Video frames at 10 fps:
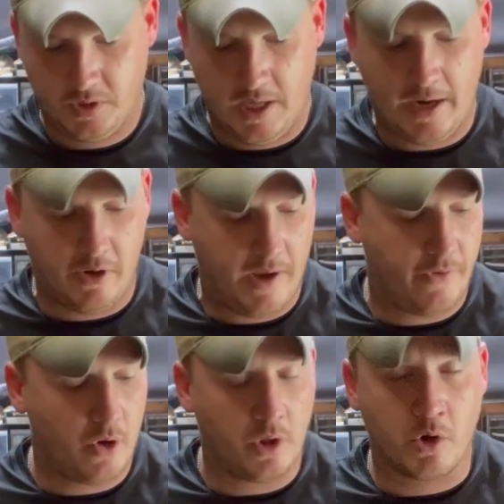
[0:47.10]
I don't have a
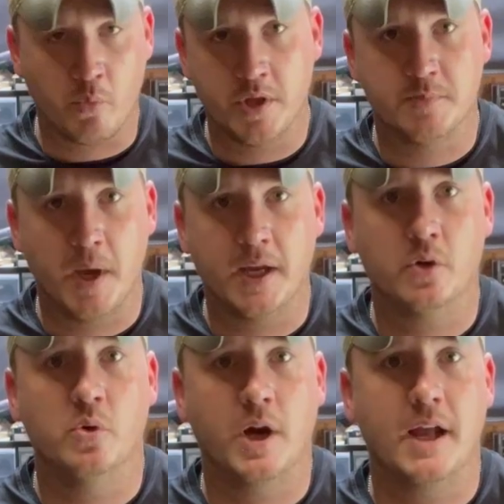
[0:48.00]
whole lot of whiz-bang
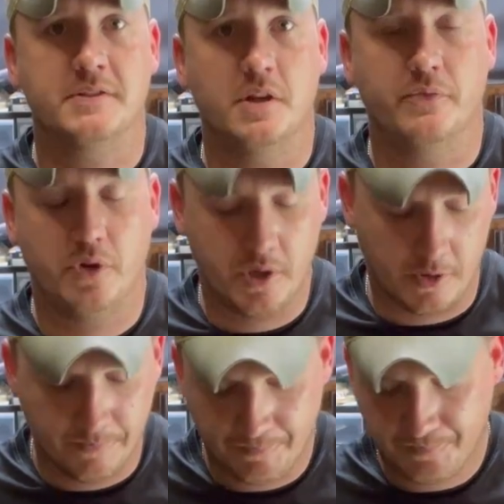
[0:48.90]
cool guy stuff on here.